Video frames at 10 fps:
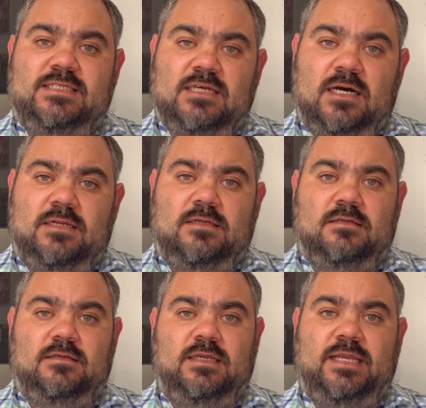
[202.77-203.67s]
son
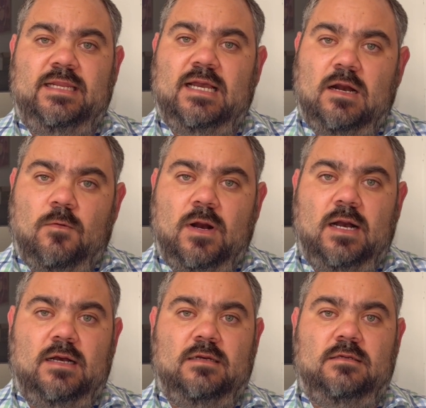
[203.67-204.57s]
in
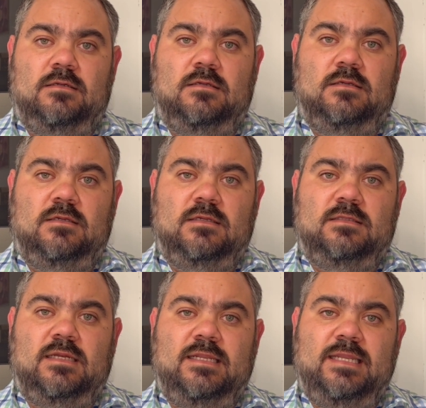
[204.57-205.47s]
Hawara,
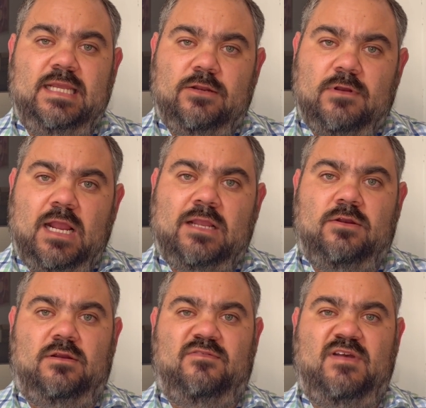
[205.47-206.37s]
the
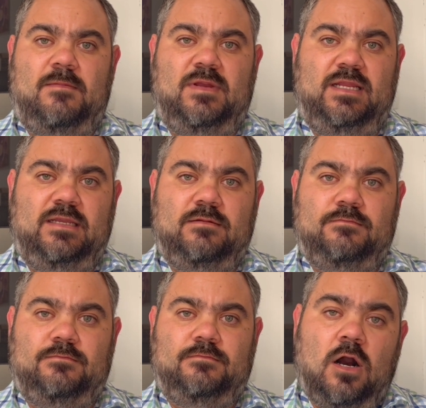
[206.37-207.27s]
Nigraker family.
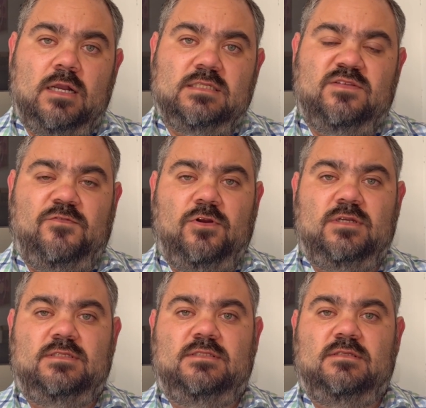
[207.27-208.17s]
August
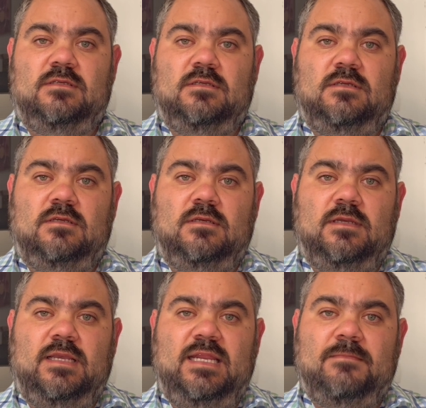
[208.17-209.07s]
1st,
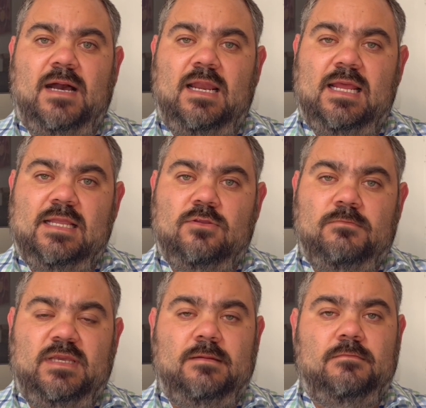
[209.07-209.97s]
in Ma'ale
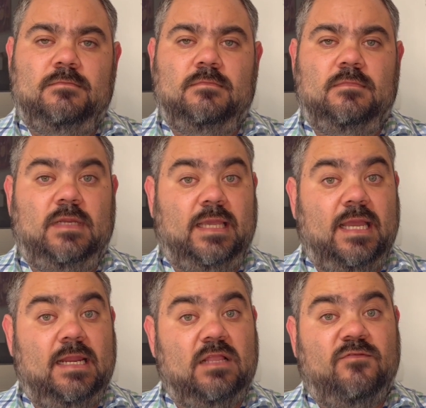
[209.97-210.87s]
Adumim,
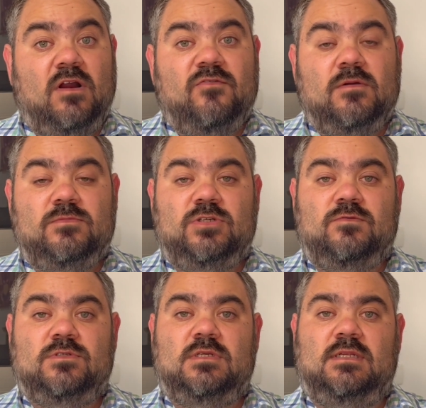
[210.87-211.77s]
again not far from
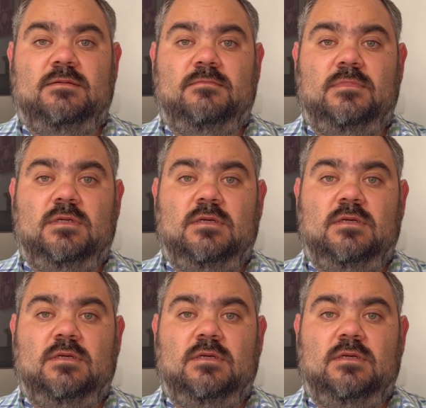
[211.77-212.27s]
Jerusalem,